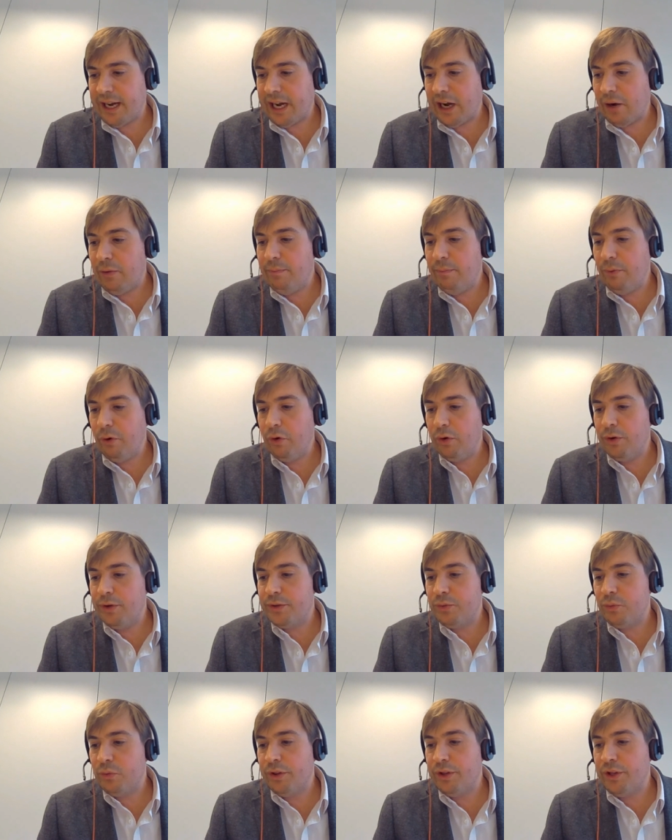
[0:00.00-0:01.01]
How
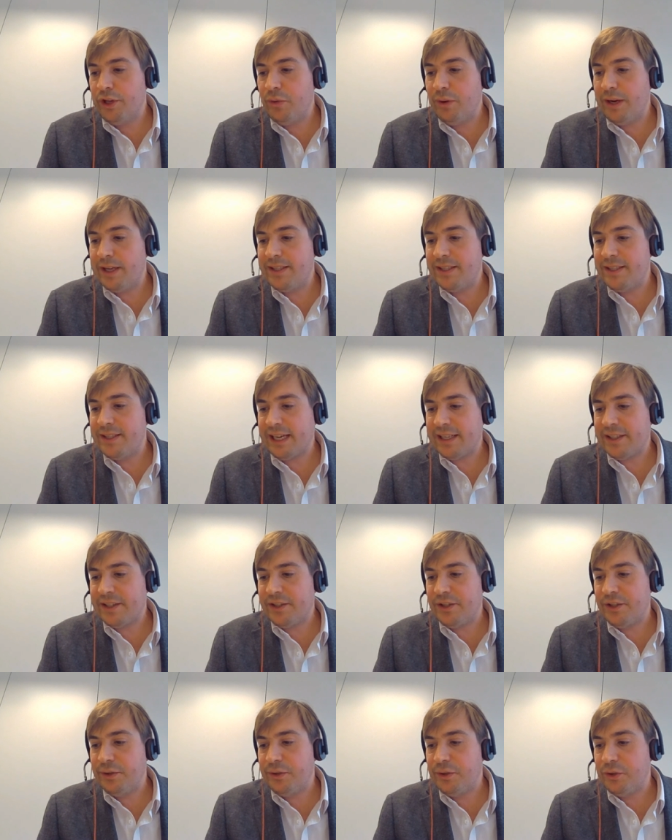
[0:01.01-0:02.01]
important will the US's
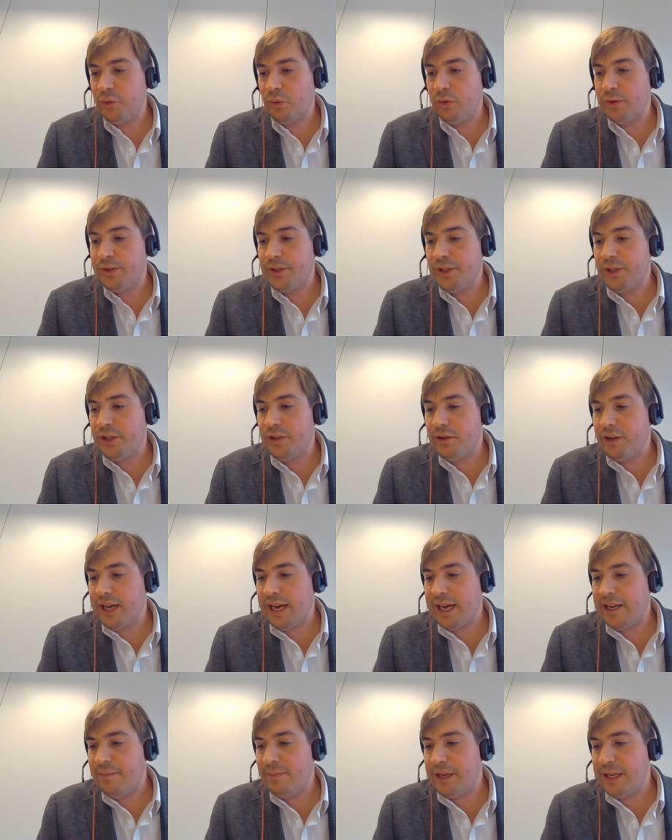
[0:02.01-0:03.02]
attitude towards the
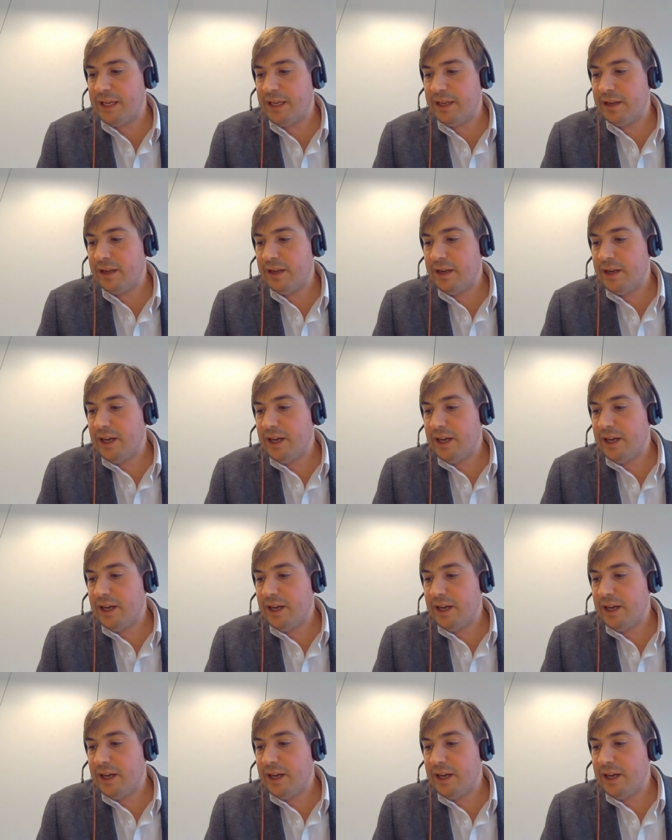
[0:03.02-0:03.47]
UK be